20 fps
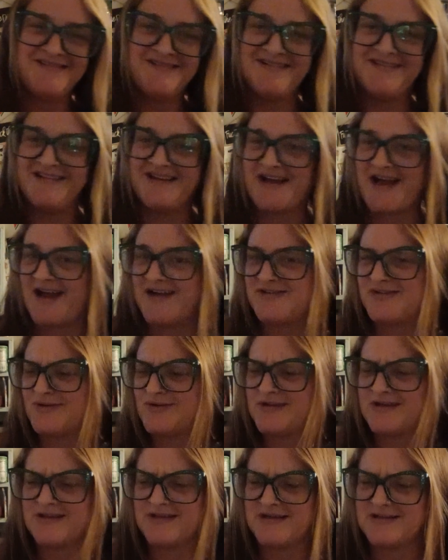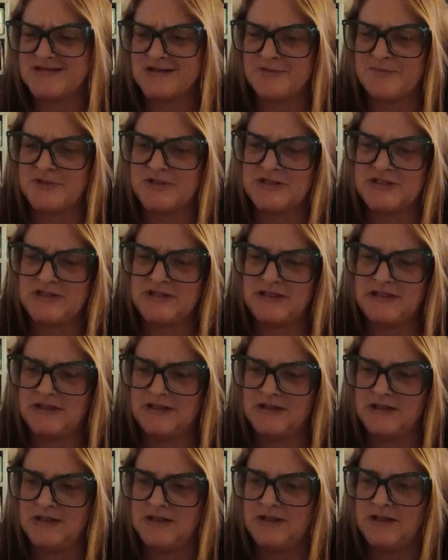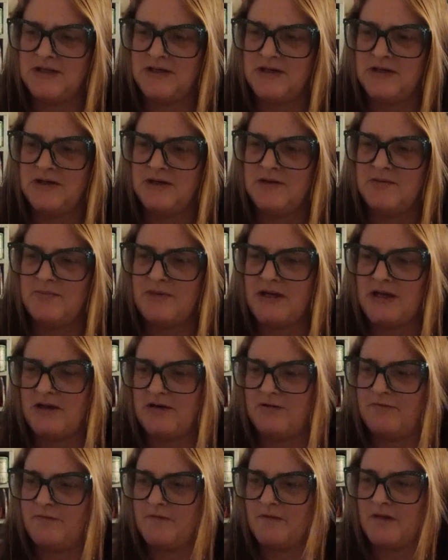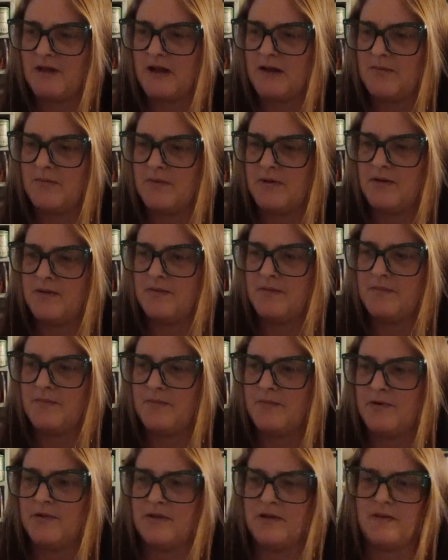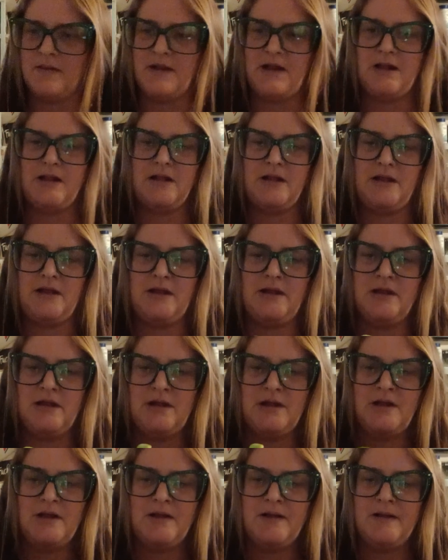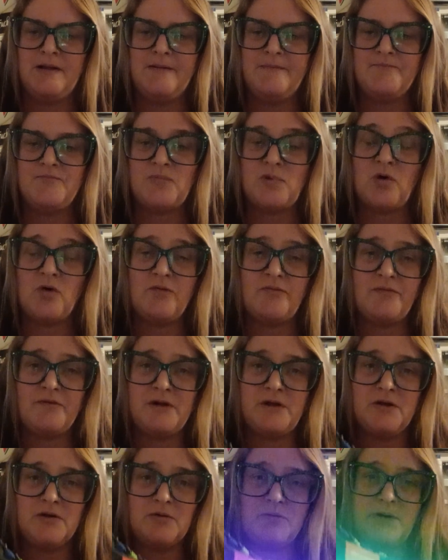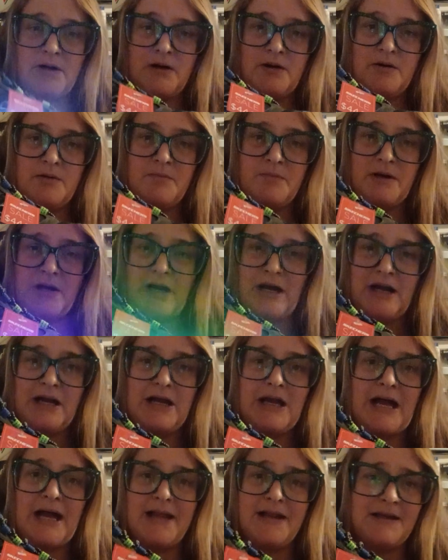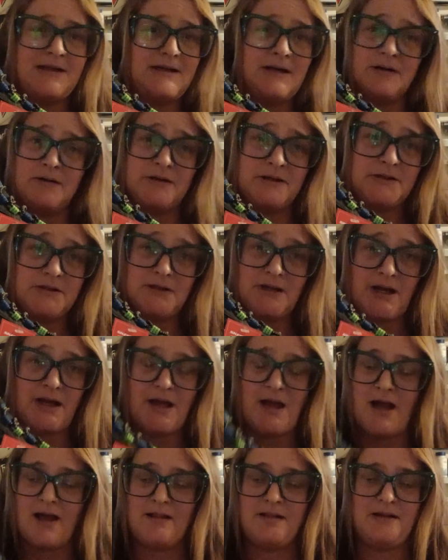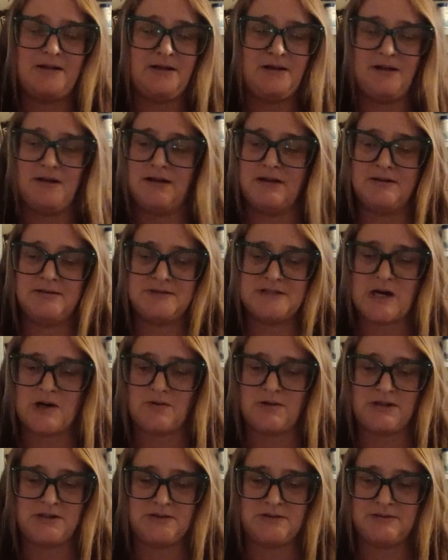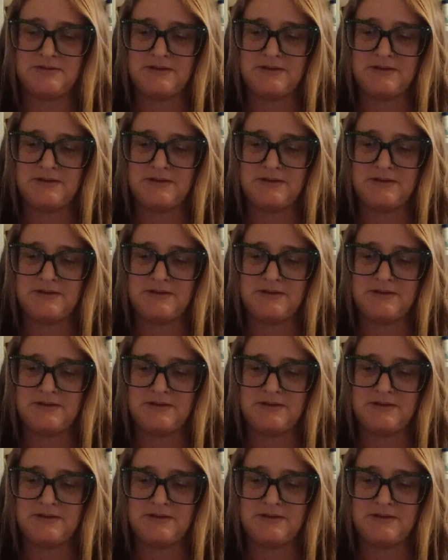Like I don't think that's how much he paid for them, more than likely. Hopefully he'll wear them, but I highly doubt it. I highly doubt it.